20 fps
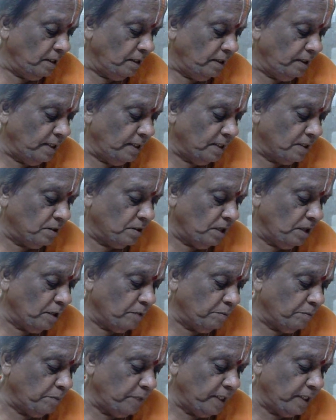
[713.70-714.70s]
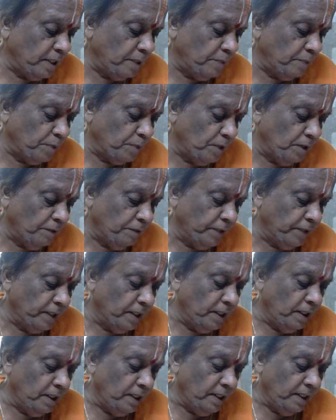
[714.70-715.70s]
does not make a profit
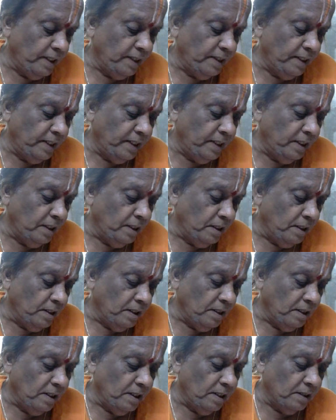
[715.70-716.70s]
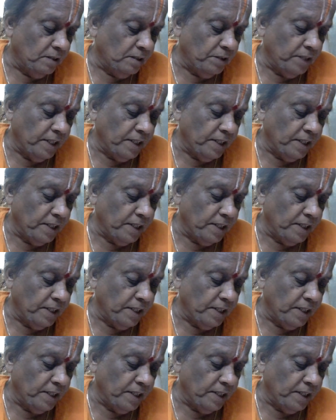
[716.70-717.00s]
in the to the